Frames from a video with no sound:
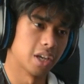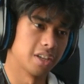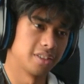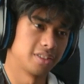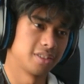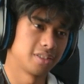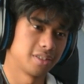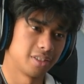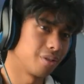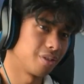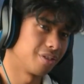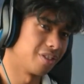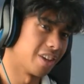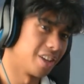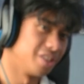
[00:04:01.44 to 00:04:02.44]
That's...
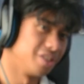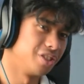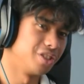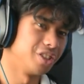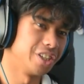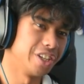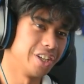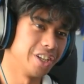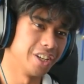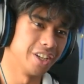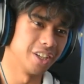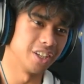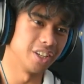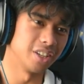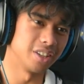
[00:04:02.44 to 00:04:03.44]

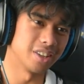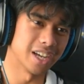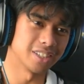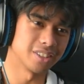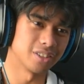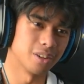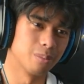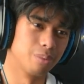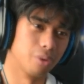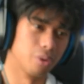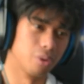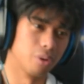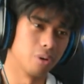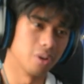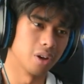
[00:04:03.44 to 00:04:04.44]
Denji, that's our
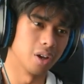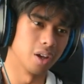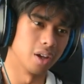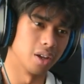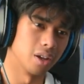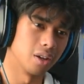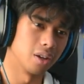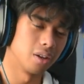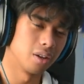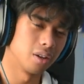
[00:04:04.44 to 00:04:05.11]
boy.